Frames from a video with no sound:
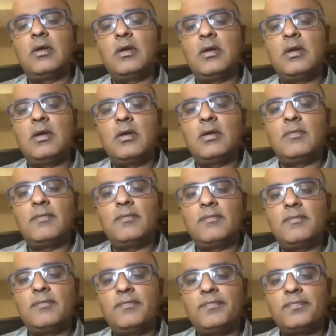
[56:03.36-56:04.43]

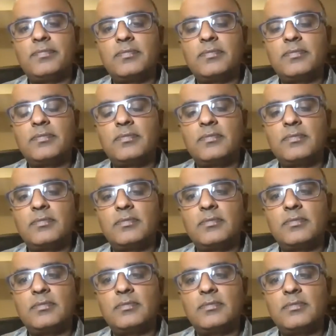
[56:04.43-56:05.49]

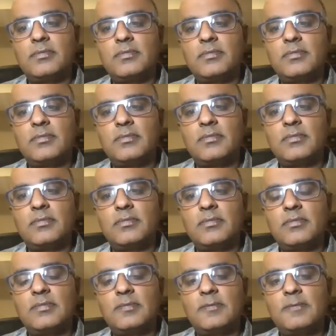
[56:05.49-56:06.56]

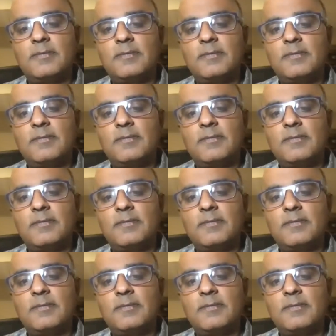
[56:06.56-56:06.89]
(no one is talking)